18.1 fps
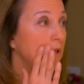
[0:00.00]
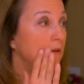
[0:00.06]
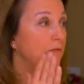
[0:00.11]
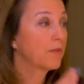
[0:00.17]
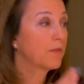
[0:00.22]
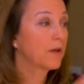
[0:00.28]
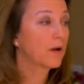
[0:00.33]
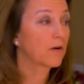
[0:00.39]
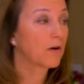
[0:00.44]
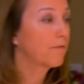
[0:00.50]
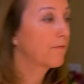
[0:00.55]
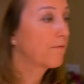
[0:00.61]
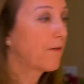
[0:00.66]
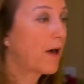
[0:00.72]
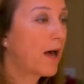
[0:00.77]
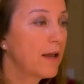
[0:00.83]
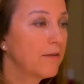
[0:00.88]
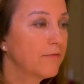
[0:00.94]
If there are
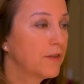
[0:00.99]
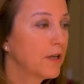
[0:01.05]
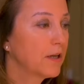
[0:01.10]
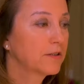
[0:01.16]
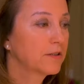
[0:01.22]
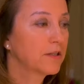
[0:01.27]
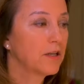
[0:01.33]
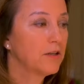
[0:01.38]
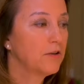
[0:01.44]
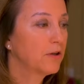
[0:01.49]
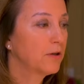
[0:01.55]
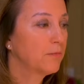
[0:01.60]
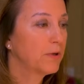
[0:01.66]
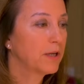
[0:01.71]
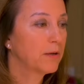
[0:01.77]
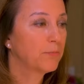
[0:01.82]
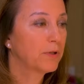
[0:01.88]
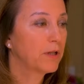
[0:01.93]
5 things that you could
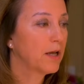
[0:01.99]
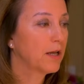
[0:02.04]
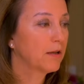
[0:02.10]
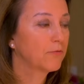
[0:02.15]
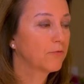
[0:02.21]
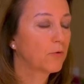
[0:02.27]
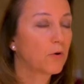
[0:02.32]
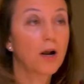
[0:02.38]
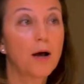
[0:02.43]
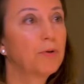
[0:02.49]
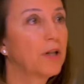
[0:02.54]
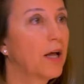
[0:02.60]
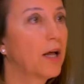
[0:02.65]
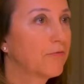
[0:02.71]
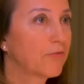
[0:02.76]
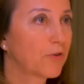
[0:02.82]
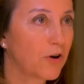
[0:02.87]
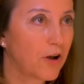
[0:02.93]
be applying for, apply
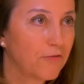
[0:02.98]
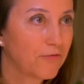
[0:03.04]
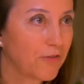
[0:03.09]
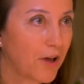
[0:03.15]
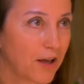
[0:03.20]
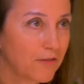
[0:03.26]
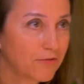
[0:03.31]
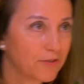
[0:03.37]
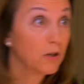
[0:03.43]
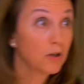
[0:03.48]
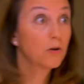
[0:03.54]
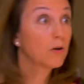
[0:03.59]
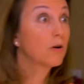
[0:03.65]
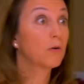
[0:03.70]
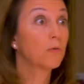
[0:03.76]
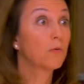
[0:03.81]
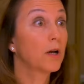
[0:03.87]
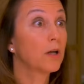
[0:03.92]
for all 5. You don't
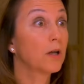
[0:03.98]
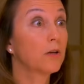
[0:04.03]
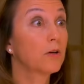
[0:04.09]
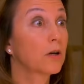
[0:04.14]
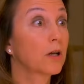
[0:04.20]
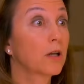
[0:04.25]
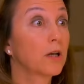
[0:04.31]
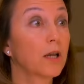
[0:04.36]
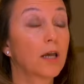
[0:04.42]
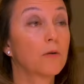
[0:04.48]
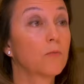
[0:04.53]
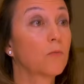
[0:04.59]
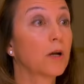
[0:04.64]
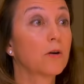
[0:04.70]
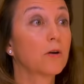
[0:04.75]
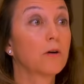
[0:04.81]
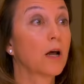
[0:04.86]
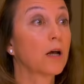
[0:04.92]
know what you're going to get and
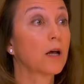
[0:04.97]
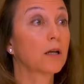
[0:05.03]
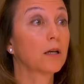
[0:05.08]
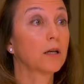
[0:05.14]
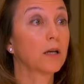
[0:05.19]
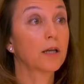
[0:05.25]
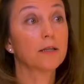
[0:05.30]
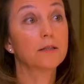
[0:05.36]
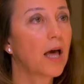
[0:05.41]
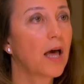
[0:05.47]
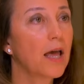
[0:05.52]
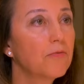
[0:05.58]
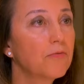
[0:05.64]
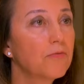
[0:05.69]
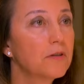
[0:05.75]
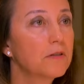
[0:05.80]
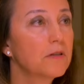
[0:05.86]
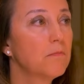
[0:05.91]
what you're not going to get.
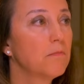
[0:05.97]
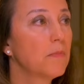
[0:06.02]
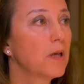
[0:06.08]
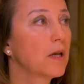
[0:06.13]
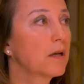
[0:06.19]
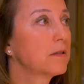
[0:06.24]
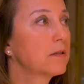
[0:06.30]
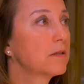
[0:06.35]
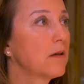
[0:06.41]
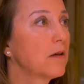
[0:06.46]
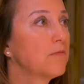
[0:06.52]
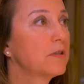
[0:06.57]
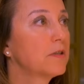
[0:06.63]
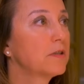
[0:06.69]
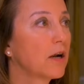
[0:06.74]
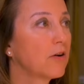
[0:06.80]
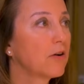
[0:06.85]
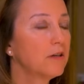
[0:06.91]
Life is a mix of
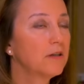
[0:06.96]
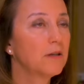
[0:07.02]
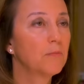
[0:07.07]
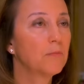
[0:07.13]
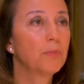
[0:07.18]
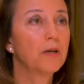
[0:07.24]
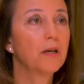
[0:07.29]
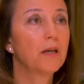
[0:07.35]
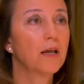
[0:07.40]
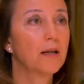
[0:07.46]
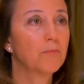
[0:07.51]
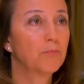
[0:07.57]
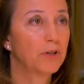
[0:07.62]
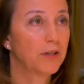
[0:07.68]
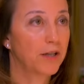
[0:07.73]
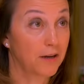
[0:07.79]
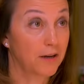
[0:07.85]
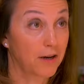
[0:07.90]
serendipity and
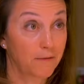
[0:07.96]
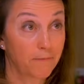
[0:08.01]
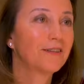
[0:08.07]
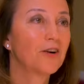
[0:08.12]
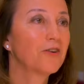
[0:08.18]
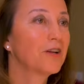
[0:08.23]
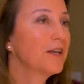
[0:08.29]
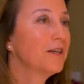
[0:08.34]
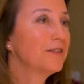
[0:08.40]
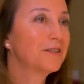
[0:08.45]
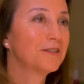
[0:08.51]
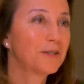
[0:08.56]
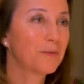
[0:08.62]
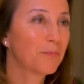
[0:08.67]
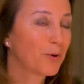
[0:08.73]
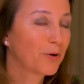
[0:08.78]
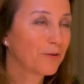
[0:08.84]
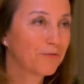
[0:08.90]
planning. There isn't a
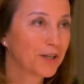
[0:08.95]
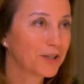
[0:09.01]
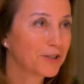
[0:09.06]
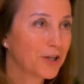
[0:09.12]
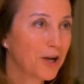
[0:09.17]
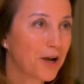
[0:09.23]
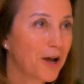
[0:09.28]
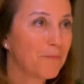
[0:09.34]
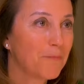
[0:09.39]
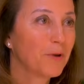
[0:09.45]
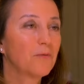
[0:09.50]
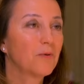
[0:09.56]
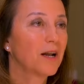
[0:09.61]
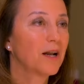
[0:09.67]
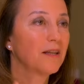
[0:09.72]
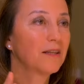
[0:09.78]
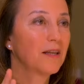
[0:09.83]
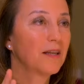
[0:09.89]
perfect job. What
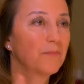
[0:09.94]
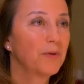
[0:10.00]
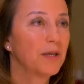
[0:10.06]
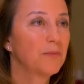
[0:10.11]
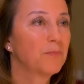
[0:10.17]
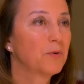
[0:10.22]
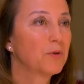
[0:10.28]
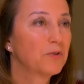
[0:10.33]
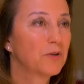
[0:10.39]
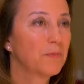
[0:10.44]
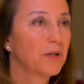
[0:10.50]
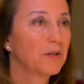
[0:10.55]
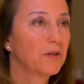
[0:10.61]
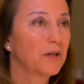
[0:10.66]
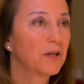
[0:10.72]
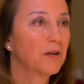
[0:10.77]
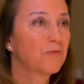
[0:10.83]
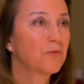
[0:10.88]
I think people should be
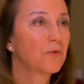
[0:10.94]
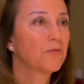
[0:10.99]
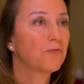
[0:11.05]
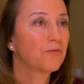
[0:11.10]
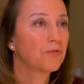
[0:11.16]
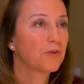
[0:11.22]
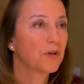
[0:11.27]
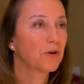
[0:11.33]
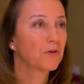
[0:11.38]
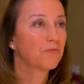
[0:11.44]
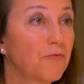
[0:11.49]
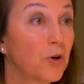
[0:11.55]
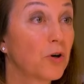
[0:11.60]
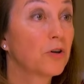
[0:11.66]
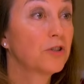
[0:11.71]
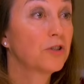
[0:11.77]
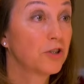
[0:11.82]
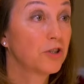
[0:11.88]
looking for their
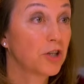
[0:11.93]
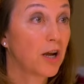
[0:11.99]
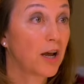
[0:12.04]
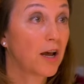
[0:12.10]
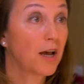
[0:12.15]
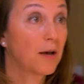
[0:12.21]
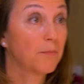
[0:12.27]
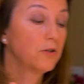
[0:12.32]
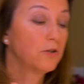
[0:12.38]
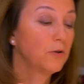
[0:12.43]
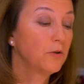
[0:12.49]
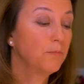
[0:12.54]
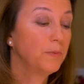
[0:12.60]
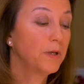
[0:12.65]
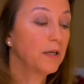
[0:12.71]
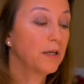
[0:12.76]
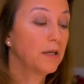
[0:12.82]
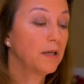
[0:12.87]
first job, to
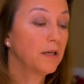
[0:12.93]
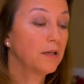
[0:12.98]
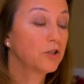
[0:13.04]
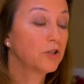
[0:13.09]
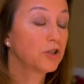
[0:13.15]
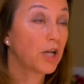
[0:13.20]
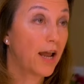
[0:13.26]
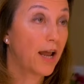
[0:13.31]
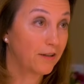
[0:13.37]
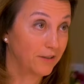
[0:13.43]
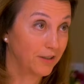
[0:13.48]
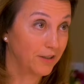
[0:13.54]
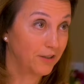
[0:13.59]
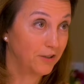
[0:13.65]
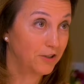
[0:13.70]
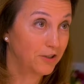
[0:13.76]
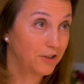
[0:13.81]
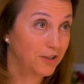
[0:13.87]
be
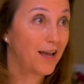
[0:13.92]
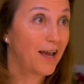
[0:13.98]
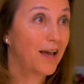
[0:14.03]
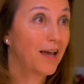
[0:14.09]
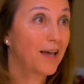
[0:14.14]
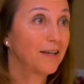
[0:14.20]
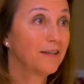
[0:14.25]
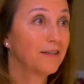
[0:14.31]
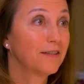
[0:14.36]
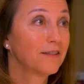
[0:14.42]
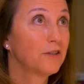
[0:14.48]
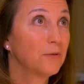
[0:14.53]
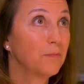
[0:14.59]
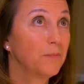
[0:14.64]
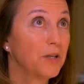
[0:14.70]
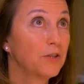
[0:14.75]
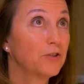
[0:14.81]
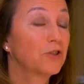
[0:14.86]
challenged and to
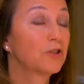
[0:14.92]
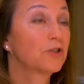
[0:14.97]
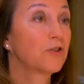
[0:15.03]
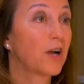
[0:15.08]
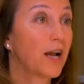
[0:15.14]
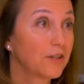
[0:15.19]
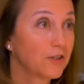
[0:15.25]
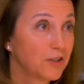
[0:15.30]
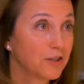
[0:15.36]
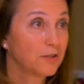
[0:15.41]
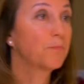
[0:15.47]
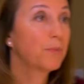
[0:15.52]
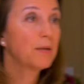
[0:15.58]
be stretched.